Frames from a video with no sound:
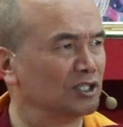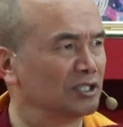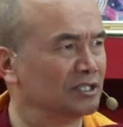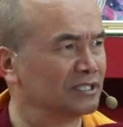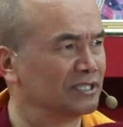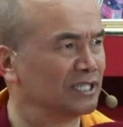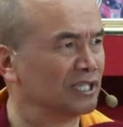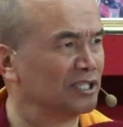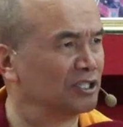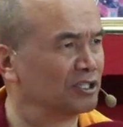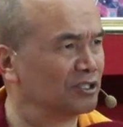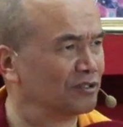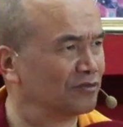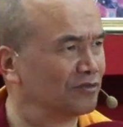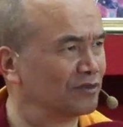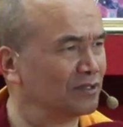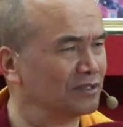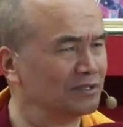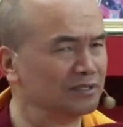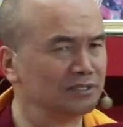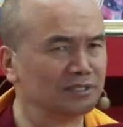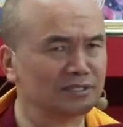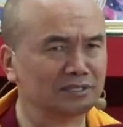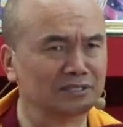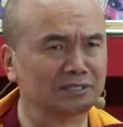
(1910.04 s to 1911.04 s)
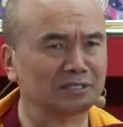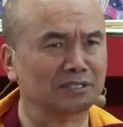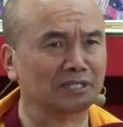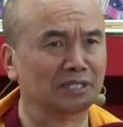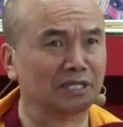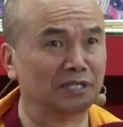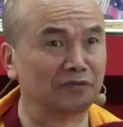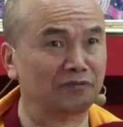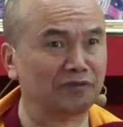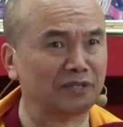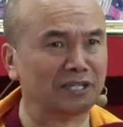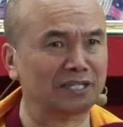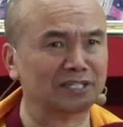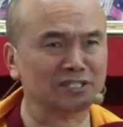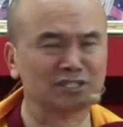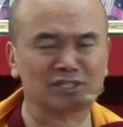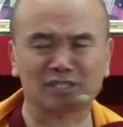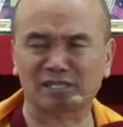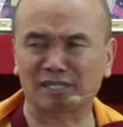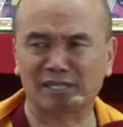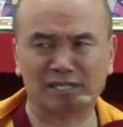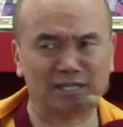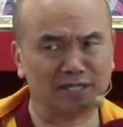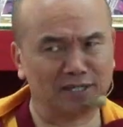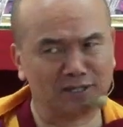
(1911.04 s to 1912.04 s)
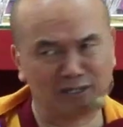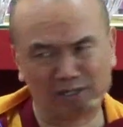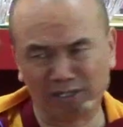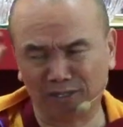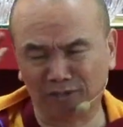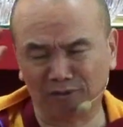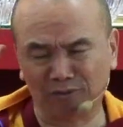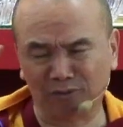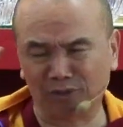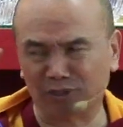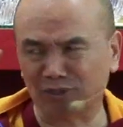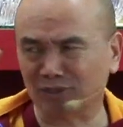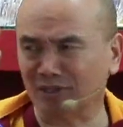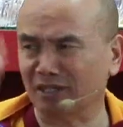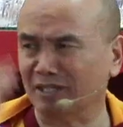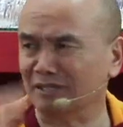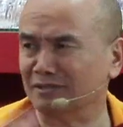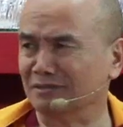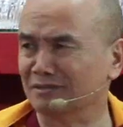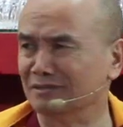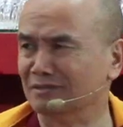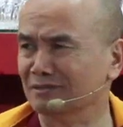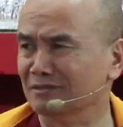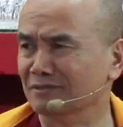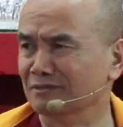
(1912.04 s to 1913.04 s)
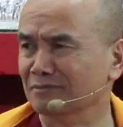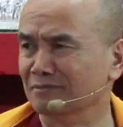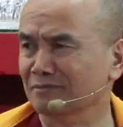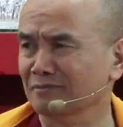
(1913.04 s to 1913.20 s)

is there any difference? If yes, raise hands.